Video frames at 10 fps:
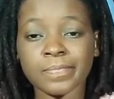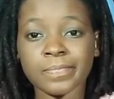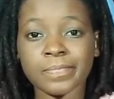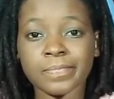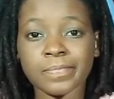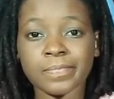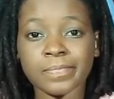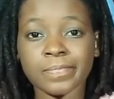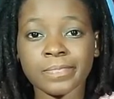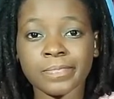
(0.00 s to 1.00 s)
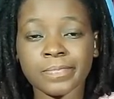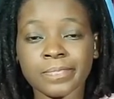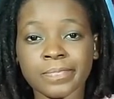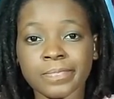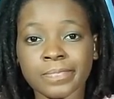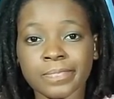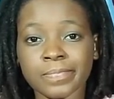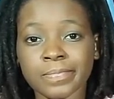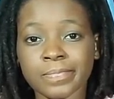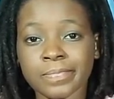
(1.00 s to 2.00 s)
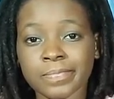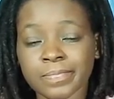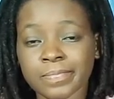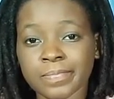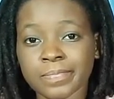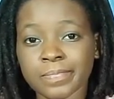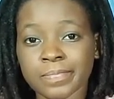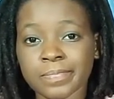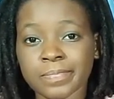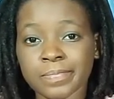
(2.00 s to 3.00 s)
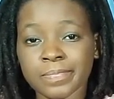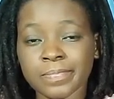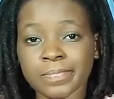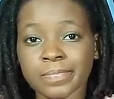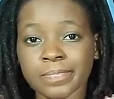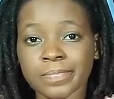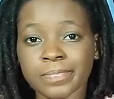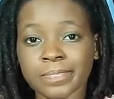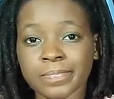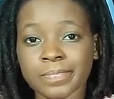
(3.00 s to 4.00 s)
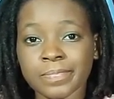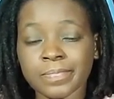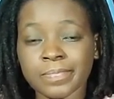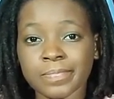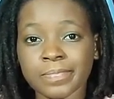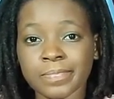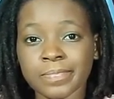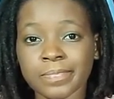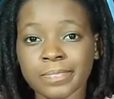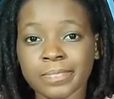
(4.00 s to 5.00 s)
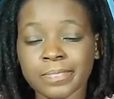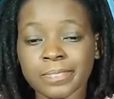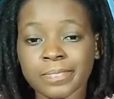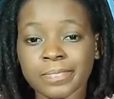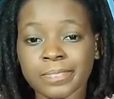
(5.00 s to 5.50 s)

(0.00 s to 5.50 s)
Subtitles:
(not speaking)